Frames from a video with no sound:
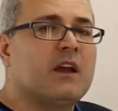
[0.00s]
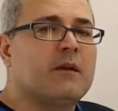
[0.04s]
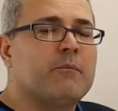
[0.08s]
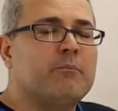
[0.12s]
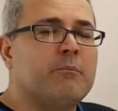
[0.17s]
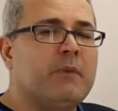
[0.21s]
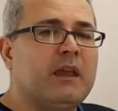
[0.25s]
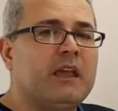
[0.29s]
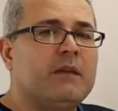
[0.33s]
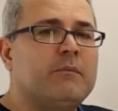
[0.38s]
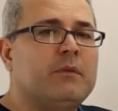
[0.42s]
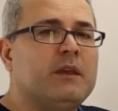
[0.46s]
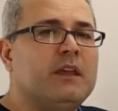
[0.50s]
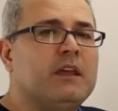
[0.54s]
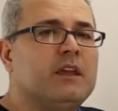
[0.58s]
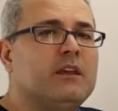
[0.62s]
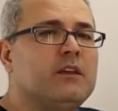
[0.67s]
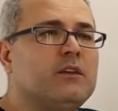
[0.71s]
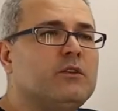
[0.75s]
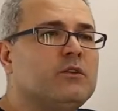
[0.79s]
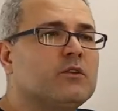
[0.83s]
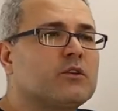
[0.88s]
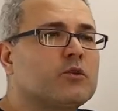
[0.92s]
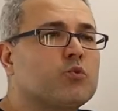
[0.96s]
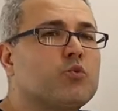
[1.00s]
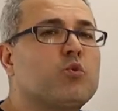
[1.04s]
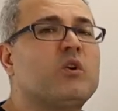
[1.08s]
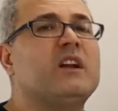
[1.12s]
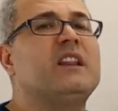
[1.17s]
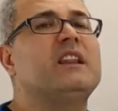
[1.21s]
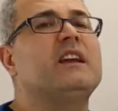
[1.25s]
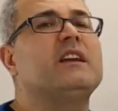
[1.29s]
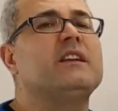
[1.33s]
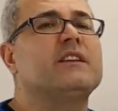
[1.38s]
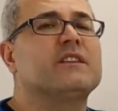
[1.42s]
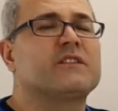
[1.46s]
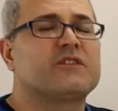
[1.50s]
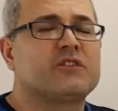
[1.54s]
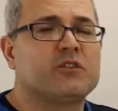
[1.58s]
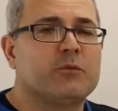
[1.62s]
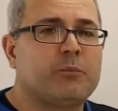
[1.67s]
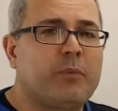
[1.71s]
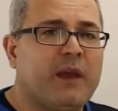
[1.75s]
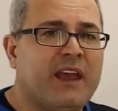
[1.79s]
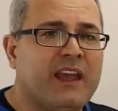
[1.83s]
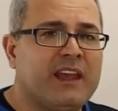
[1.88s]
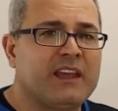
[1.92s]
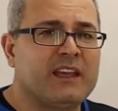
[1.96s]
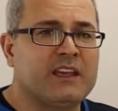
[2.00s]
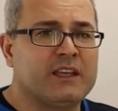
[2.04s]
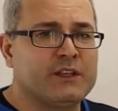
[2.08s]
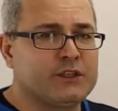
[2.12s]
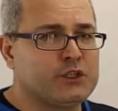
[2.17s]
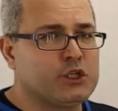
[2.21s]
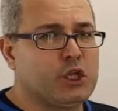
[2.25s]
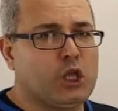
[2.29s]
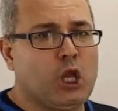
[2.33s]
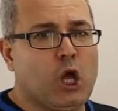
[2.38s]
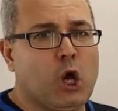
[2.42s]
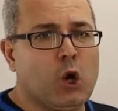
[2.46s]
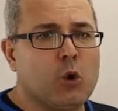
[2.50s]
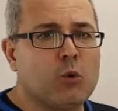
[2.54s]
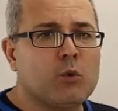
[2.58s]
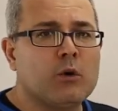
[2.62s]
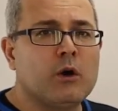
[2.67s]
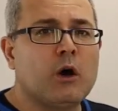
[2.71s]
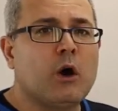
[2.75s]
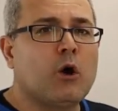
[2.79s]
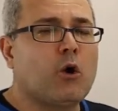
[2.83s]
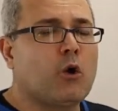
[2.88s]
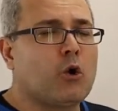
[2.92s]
maybe your willingness to pay is low,